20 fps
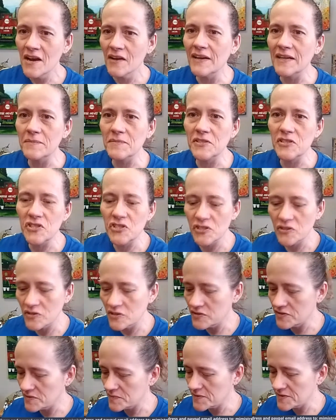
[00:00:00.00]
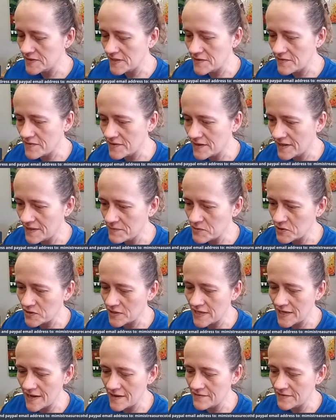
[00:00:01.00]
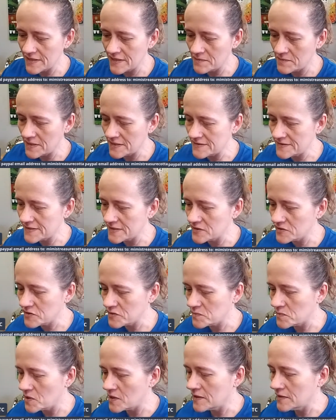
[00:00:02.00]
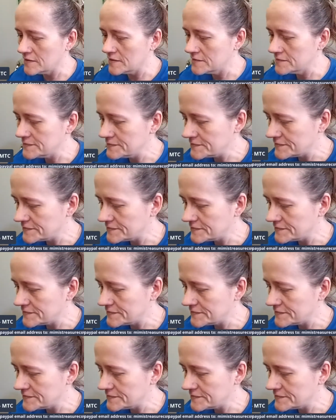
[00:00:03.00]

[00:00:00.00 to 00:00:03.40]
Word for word: All right, I'm going to show you some stuff that I'm going to have in my sale tomorrow.